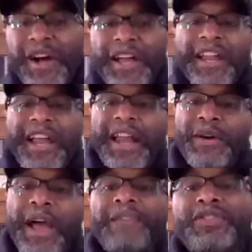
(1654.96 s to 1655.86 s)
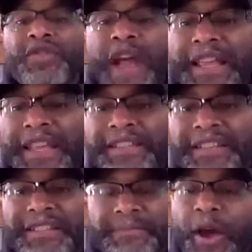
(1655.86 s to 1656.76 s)
I don't have a tracking
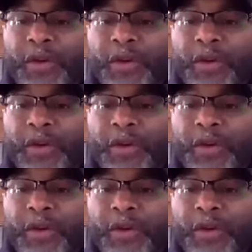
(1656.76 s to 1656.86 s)
system.